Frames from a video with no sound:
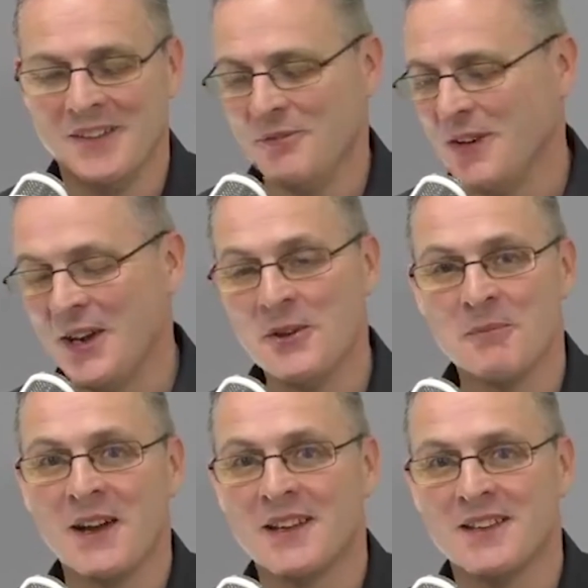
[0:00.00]
When I
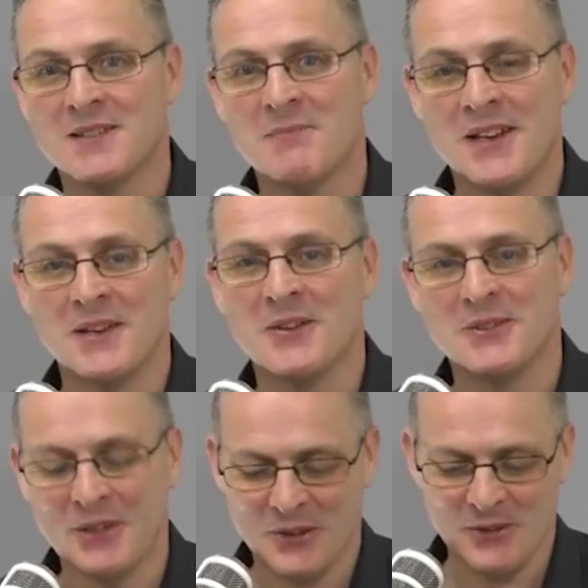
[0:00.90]
look back at this, make
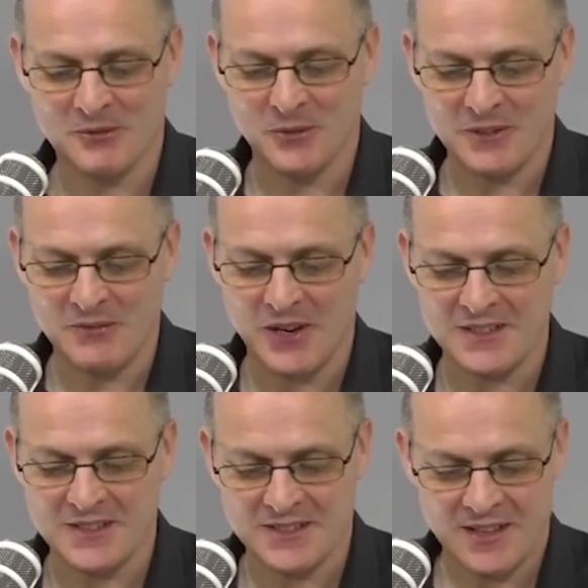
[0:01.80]
note, turn off all
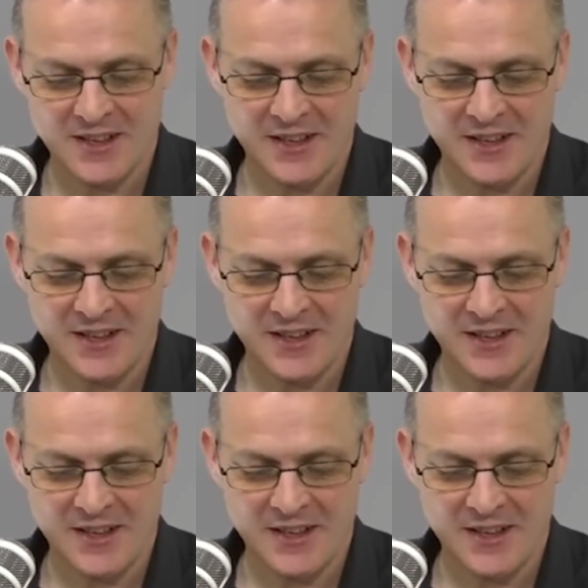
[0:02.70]
devices.